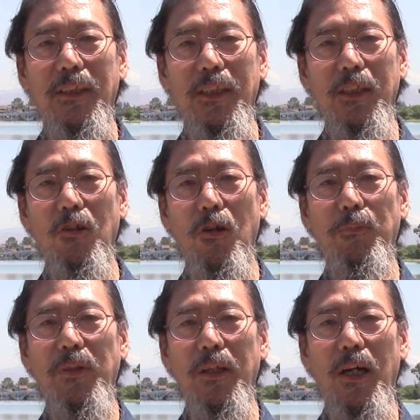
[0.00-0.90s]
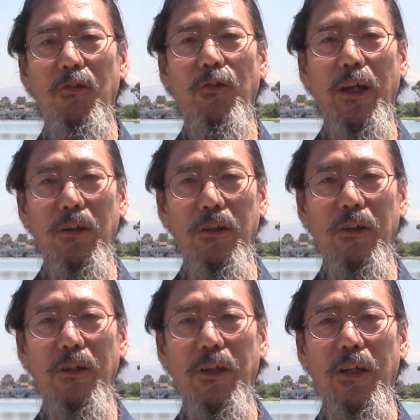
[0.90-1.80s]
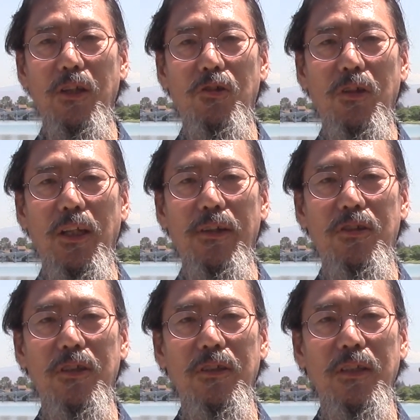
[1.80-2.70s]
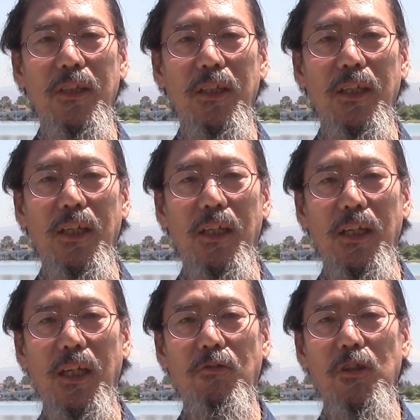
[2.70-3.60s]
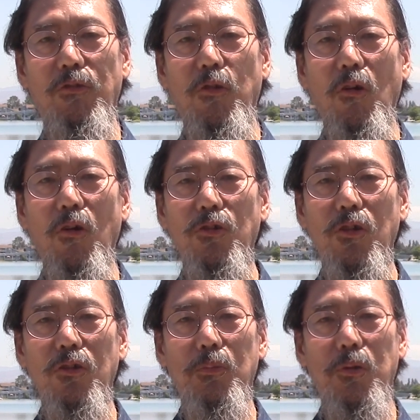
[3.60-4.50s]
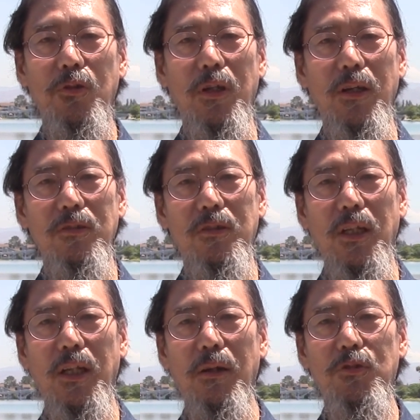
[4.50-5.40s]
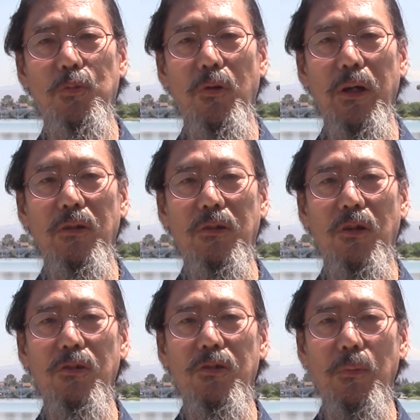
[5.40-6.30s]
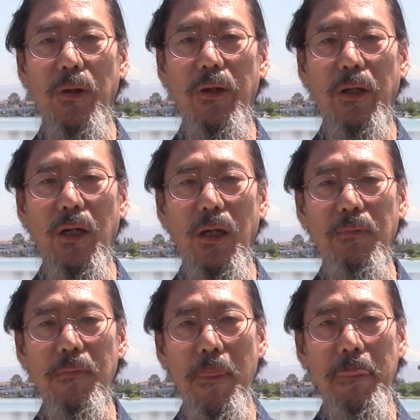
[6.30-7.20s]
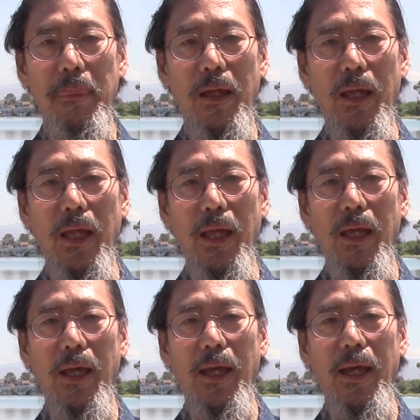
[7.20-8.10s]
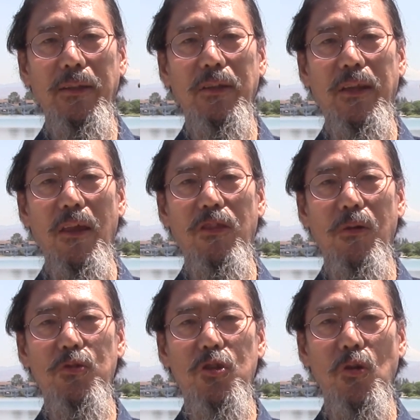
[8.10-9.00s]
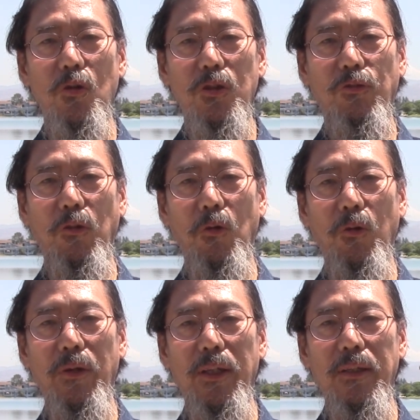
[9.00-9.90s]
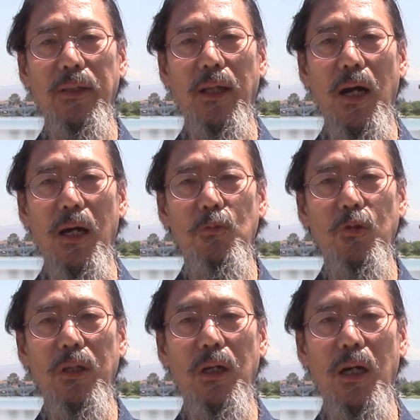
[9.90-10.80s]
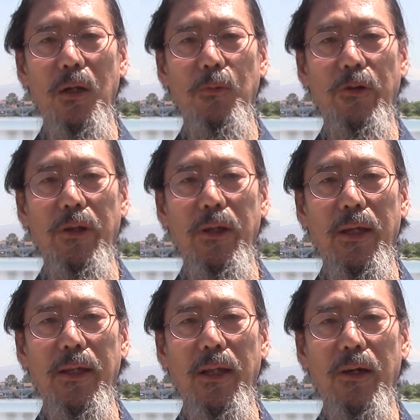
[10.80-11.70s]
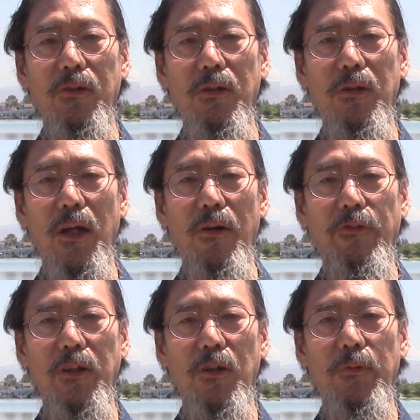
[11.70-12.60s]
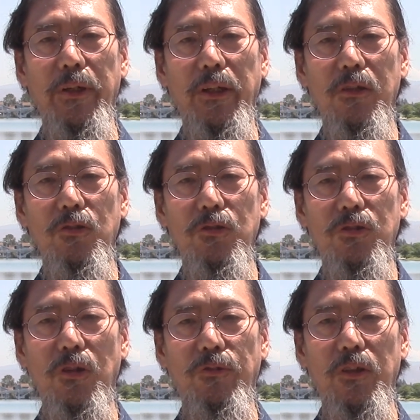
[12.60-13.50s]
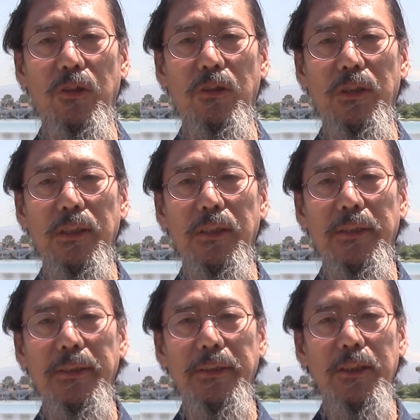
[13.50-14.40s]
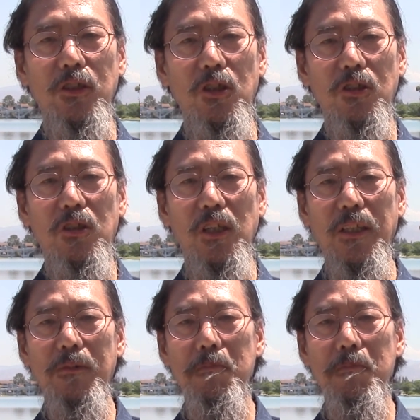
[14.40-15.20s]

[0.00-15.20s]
interrupting our regular history lesson and we'll focus on the protests that have spread across America and the death of George Floyd and Ahmaud Arbery and other African Americans who suffer unjustly.